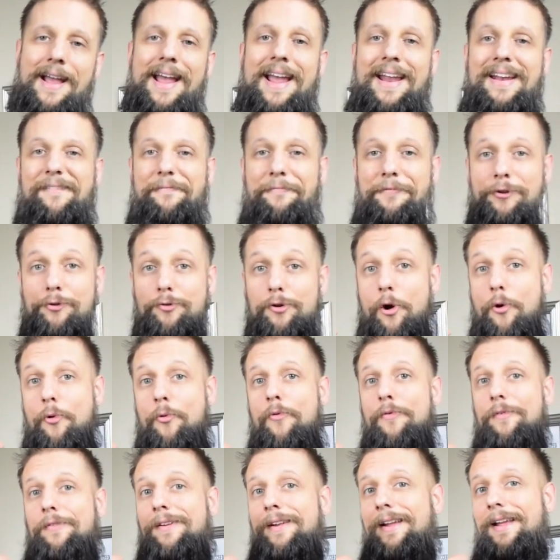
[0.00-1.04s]
And if you
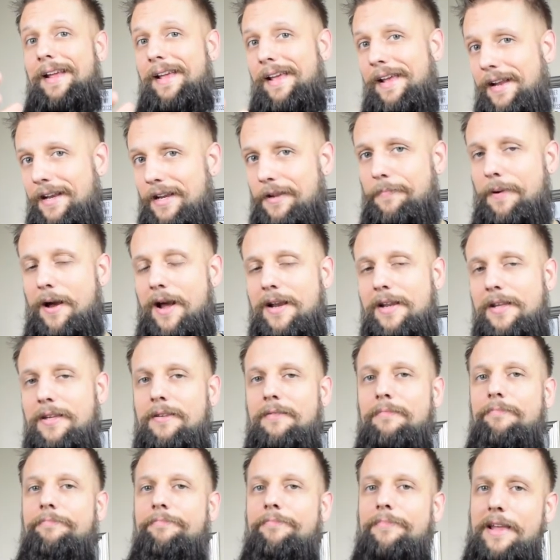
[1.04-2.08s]
know
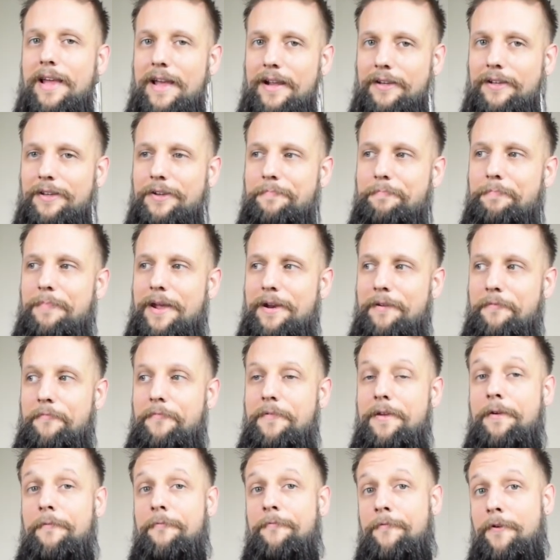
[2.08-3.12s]
anybody that could
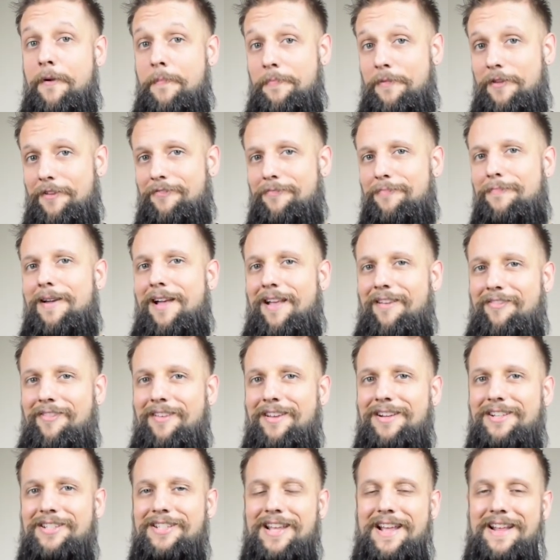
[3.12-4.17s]
benefit from this
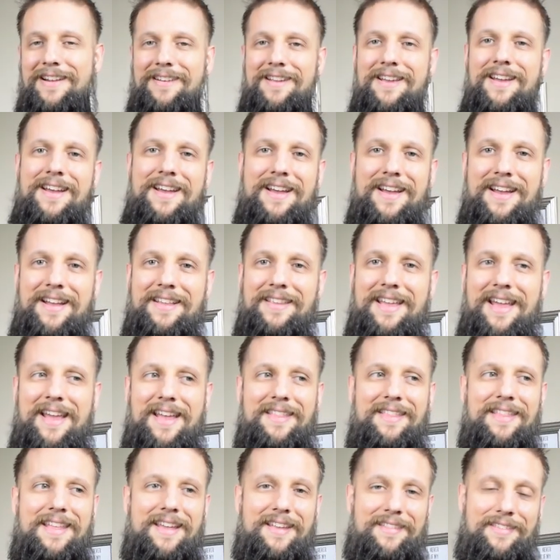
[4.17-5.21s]
message, that,
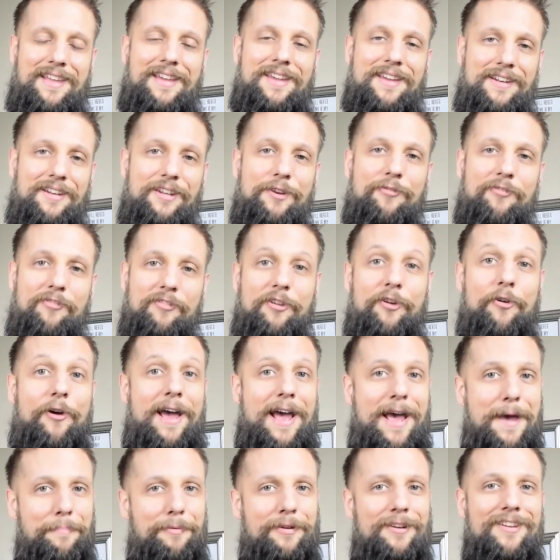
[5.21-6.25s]
that they, they could use a little
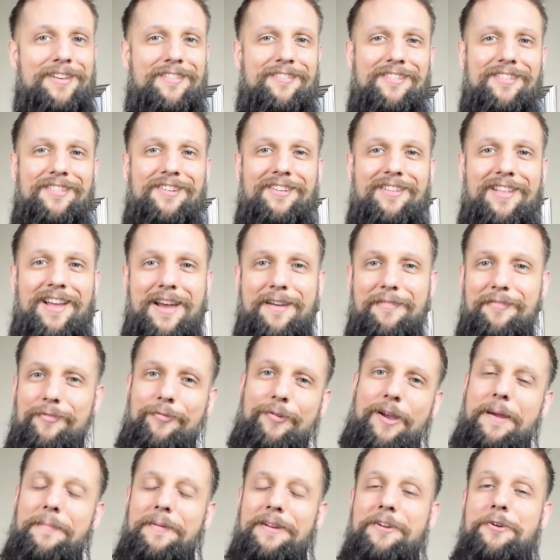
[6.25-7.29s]
happiness in their lives,
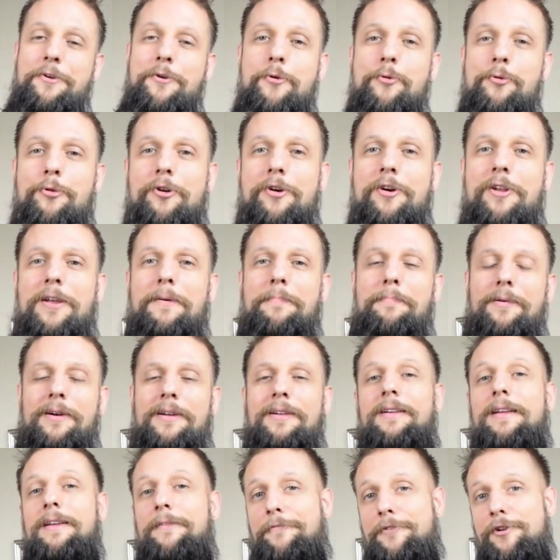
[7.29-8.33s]
I mean, who couldn't?
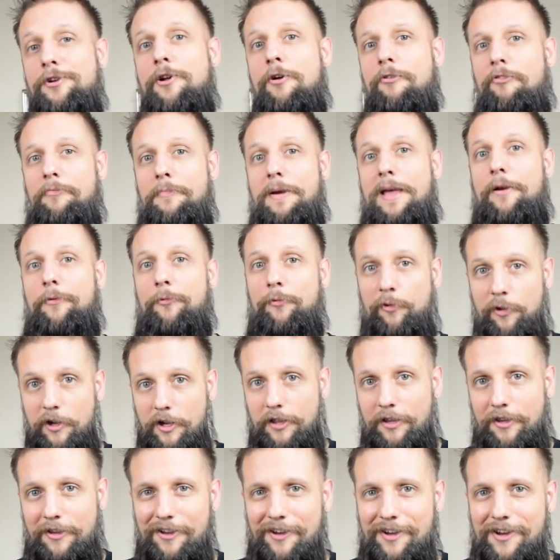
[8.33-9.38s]
But if you know somebody that
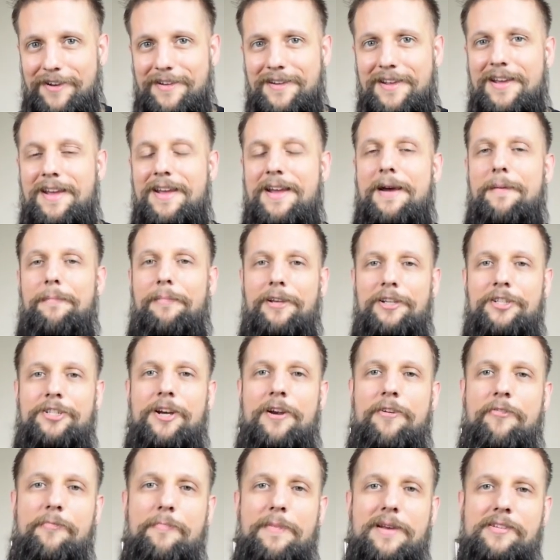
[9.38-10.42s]
really could, please
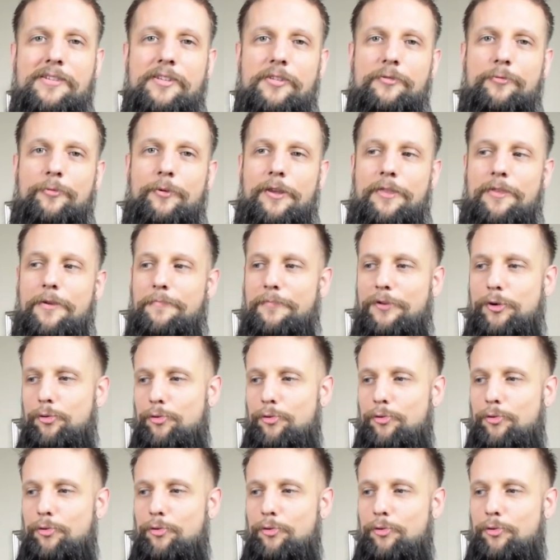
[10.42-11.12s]
share this message with them.